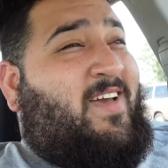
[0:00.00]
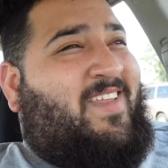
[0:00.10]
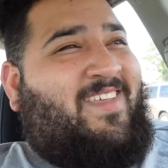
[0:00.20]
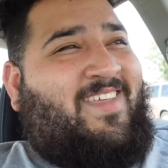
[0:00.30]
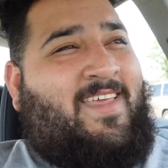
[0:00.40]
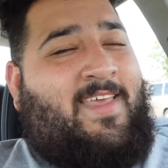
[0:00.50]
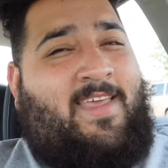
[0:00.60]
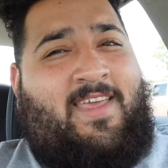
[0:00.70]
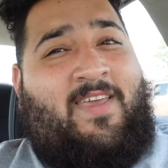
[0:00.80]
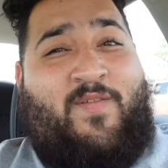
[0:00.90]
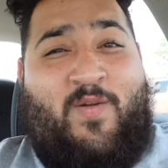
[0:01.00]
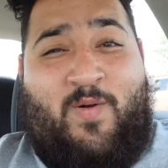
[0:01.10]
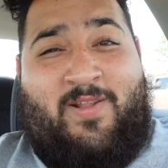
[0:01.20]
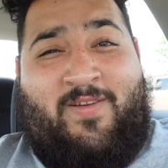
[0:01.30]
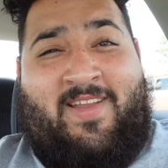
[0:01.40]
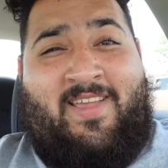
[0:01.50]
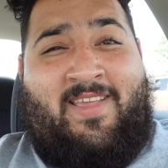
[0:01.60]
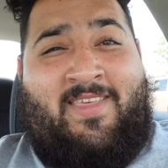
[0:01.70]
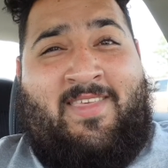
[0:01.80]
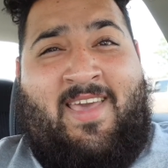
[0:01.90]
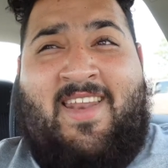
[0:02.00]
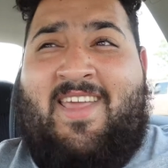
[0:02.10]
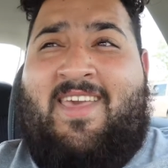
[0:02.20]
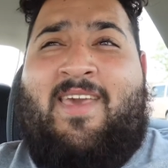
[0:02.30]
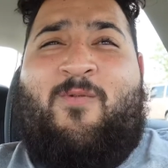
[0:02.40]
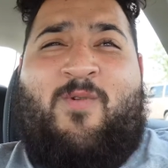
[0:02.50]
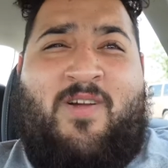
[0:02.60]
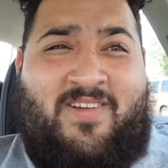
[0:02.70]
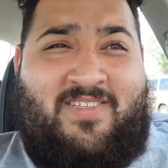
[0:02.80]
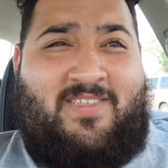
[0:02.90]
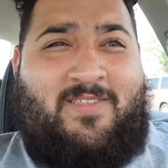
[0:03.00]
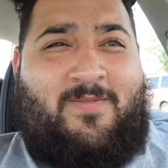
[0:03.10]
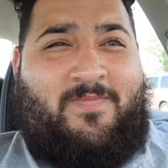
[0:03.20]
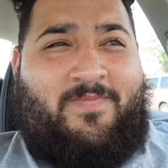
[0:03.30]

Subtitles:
But if you're wondering, can it get worse?